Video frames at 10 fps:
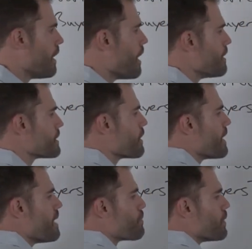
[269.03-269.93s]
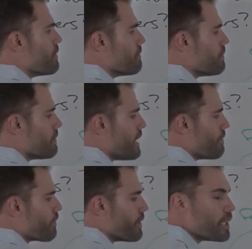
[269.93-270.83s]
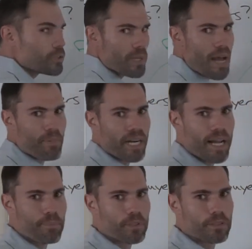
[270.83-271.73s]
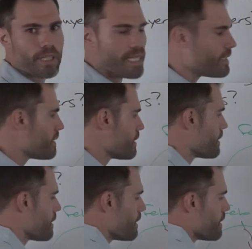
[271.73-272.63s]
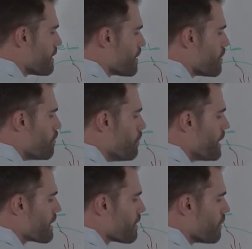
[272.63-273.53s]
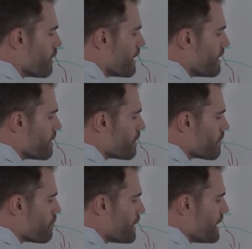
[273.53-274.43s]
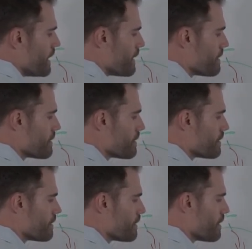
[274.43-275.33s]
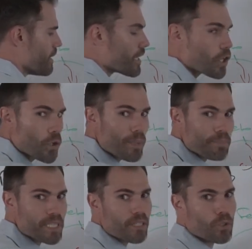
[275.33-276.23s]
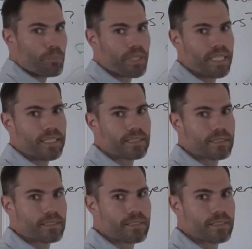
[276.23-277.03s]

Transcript: All right, let's go to April. Everyone knows what happened in April, right? Bitcoin peaked. Crypto peaked.